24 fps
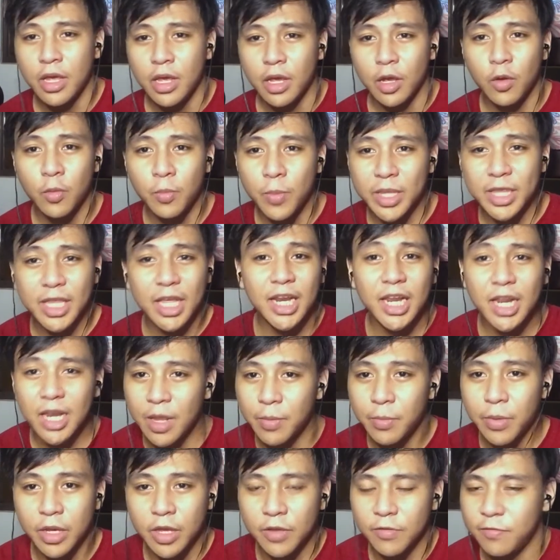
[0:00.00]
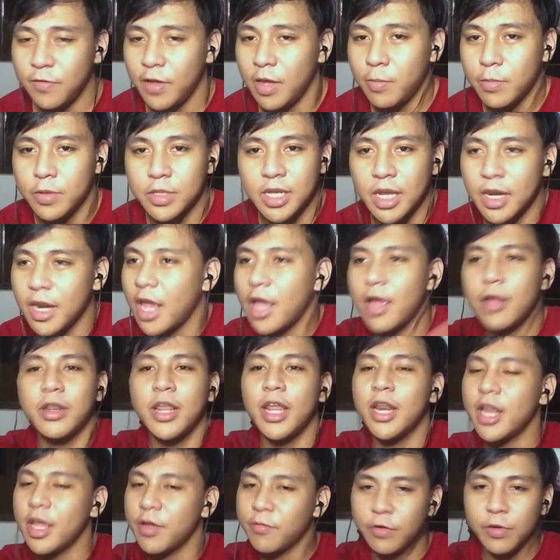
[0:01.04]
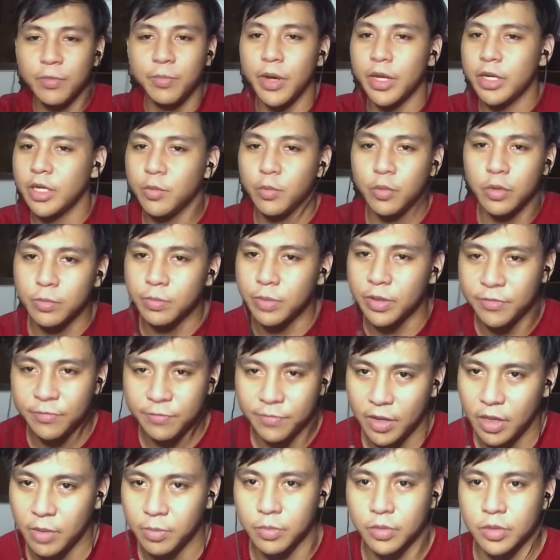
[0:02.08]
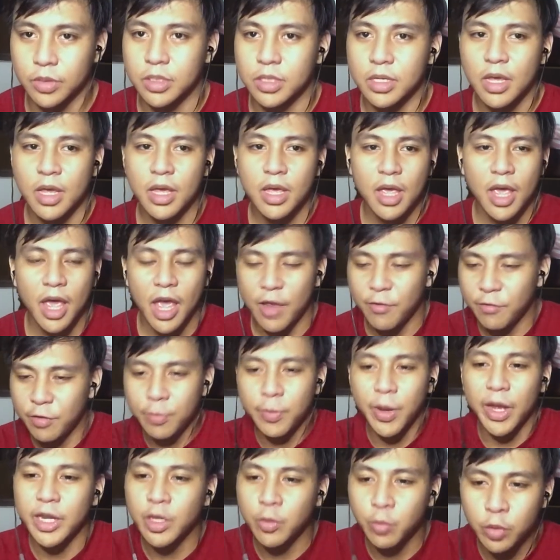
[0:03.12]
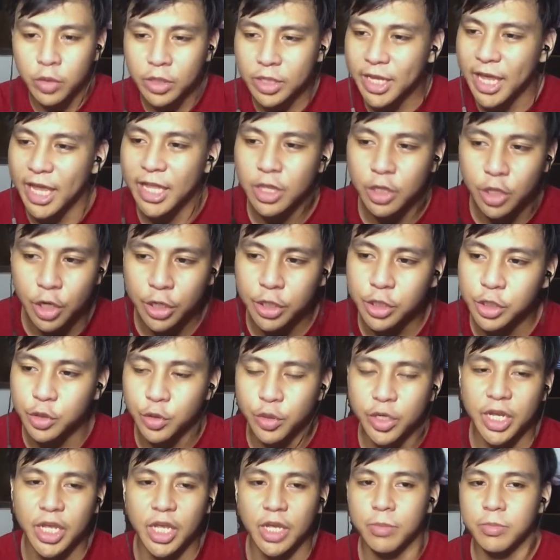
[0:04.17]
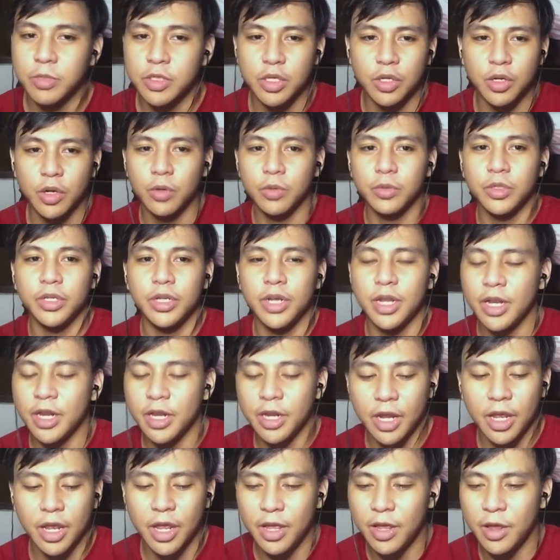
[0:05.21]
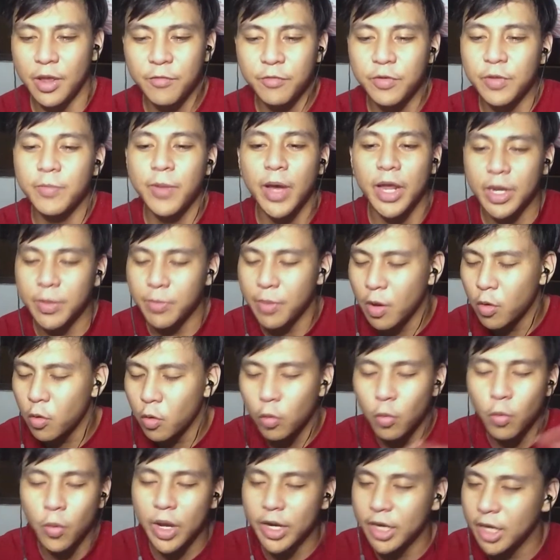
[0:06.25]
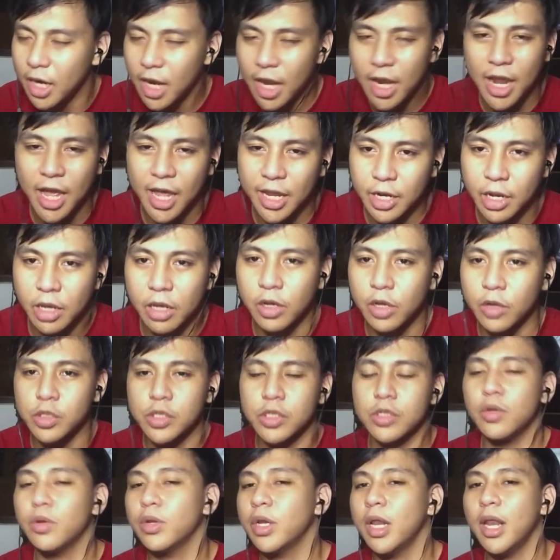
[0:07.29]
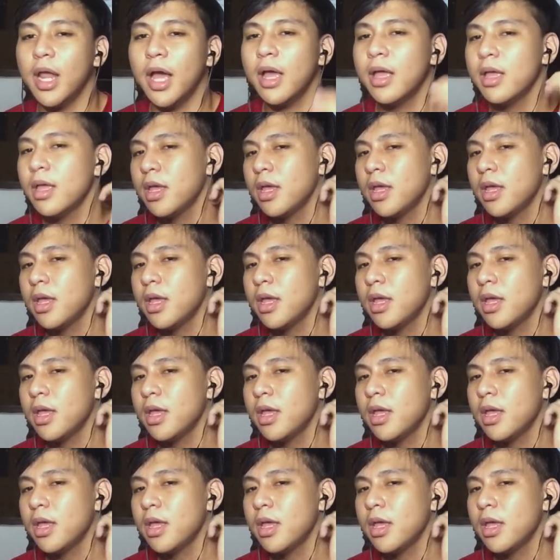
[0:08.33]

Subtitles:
Kung madali lang maging famous, and then everybody will be famous. Everybody will get their dreams, you know. Everybody makukuha nila lahat ng gusto nila.